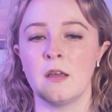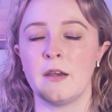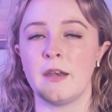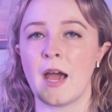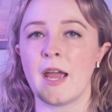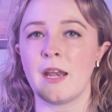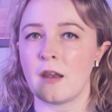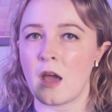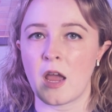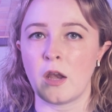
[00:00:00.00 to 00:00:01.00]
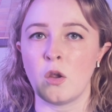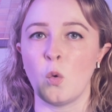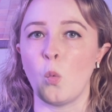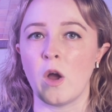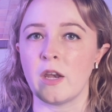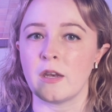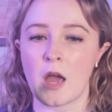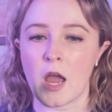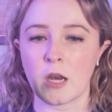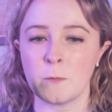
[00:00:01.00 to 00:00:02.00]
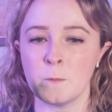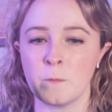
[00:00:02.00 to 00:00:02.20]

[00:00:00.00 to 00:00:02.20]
9919.